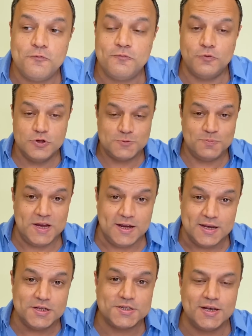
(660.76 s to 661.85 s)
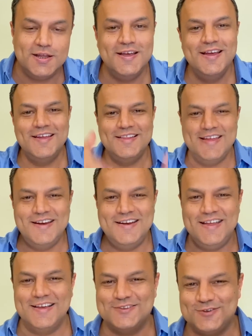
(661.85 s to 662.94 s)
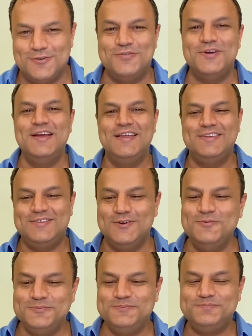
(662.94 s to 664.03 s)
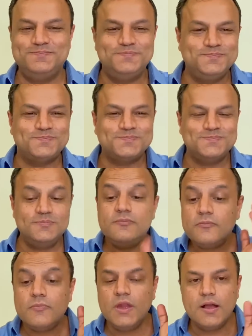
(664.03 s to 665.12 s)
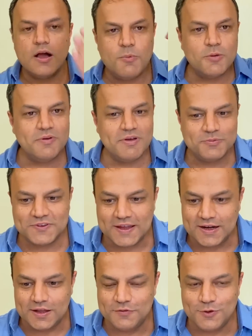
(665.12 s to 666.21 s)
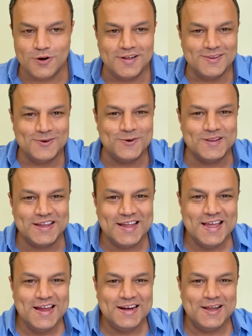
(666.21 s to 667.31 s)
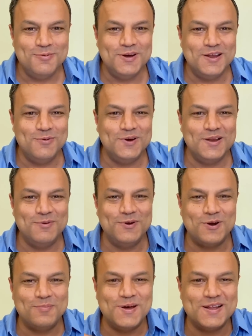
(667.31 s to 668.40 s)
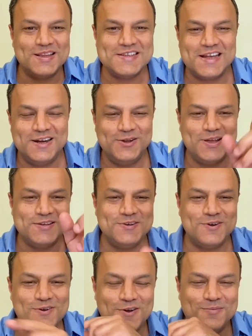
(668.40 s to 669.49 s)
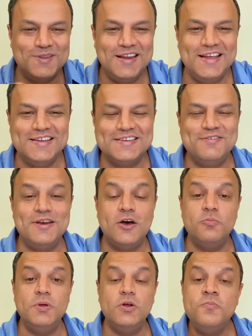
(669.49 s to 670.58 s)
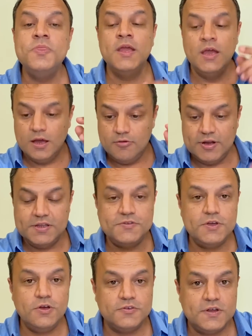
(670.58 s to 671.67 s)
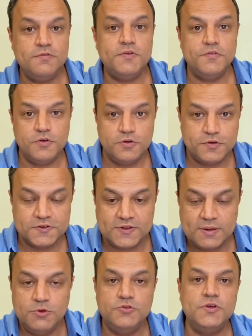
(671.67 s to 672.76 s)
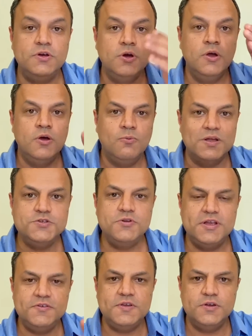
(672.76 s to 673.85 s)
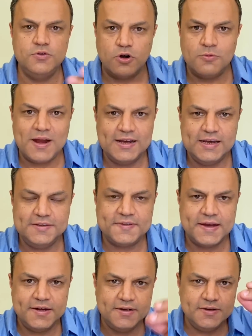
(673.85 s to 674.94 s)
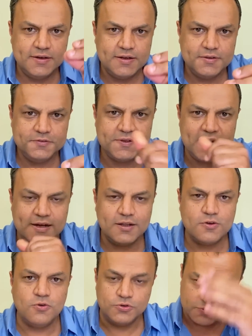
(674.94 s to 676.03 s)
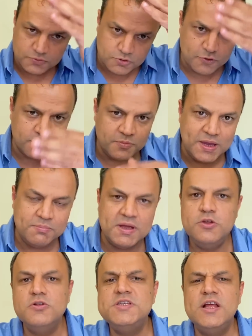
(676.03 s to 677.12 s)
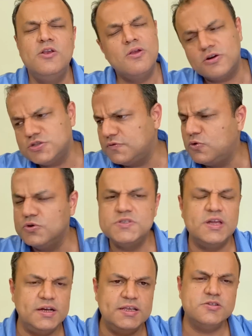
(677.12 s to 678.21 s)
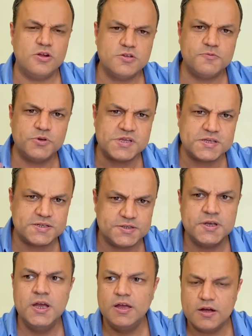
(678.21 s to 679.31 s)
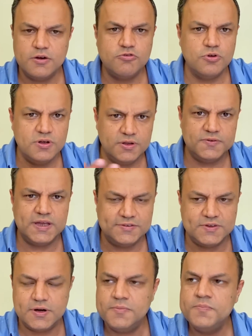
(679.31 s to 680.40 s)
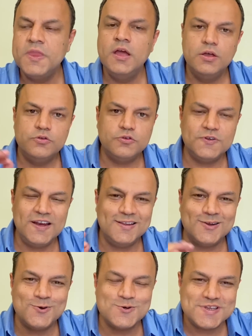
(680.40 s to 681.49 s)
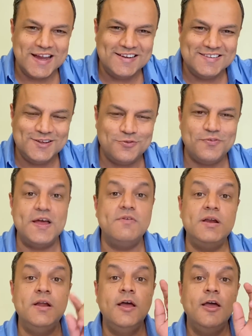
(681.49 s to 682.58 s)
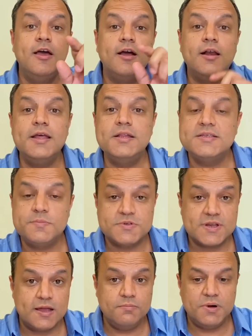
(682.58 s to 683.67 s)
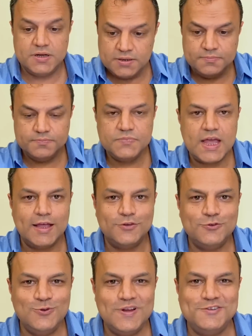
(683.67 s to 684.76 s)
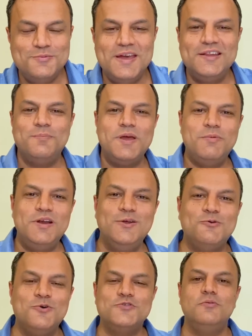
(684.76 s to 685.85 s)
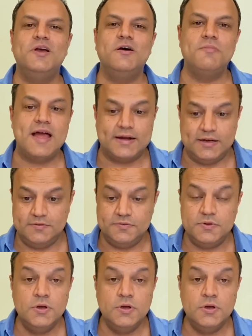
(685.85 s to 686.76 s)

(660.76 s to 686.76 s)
full speed initially, then it takes off. So come on my website if you want to learn the whole thing, www.bharatacharyaeducation.com. The link is given down below. Register yourself if you're a first time user. Once you register, you automatically signed in. Select the course. You from the main menu, you'll see lots of courses. I teach lots of processors, controllers, etc. So select the course 8051. Click the subscribe button. As soon as you make the payment, the course will become active.